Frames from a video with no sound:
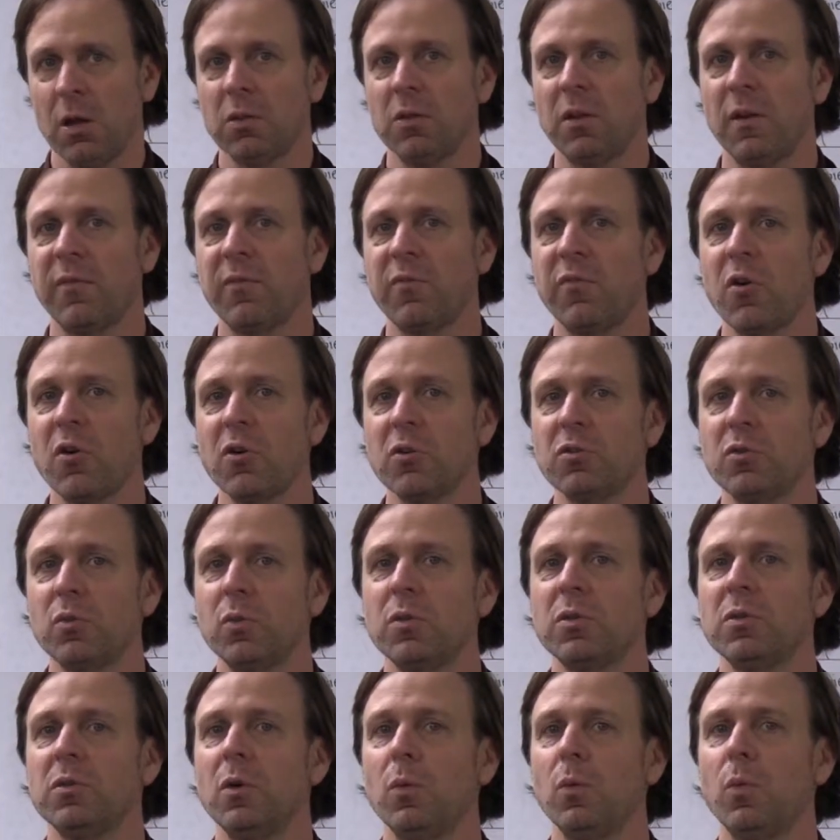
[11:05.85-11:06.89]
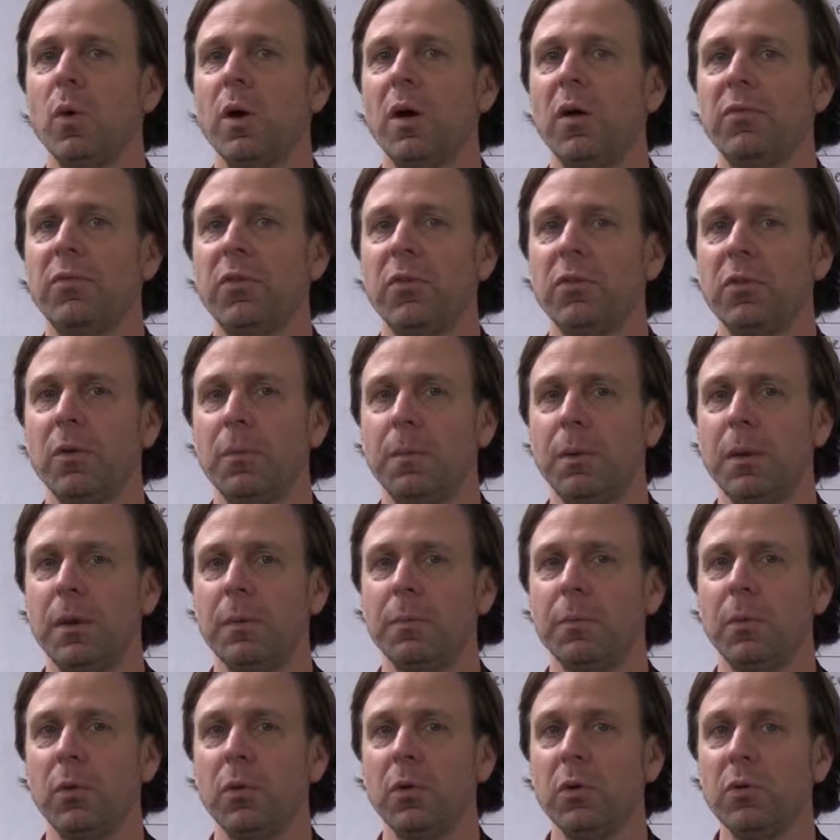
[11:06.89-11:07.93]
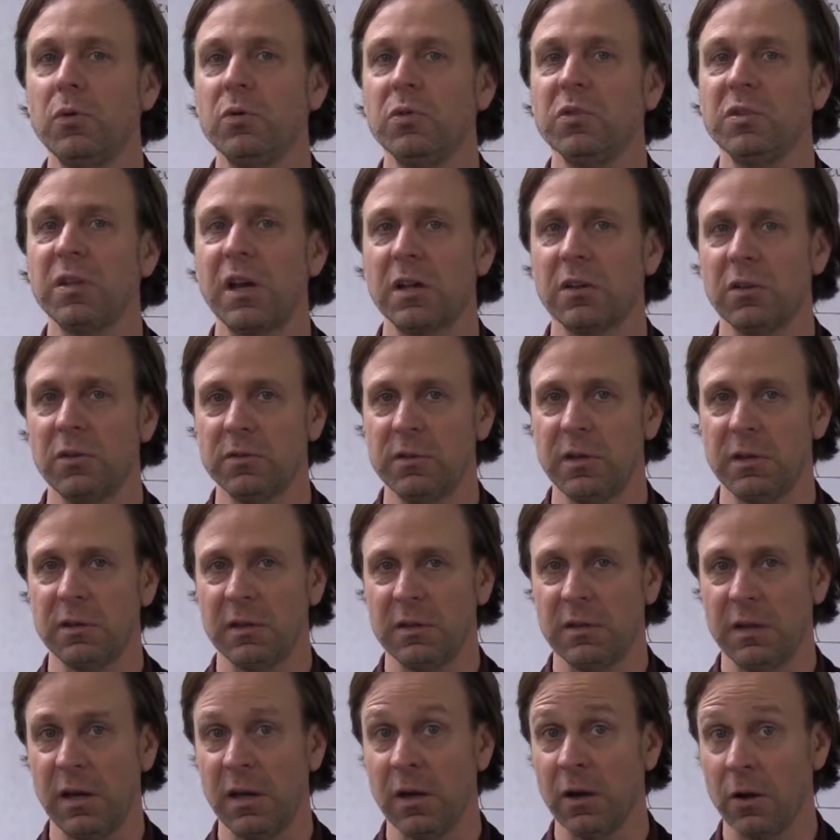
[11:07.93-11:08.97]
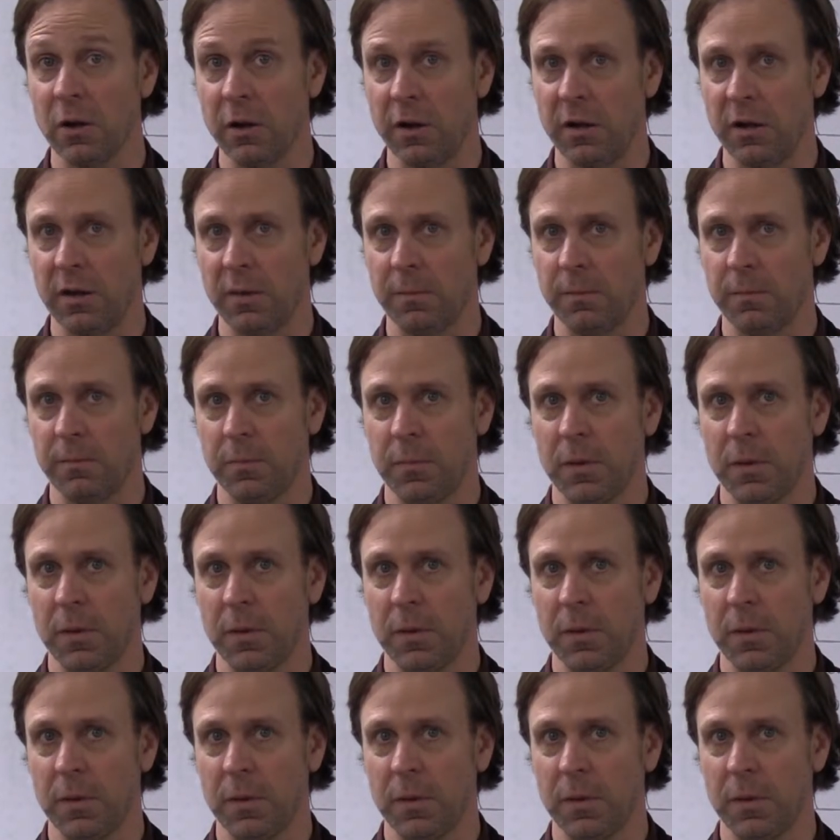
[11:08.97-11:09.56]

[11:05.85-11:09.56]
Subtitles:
The first was the wealth of the people who settled in an area.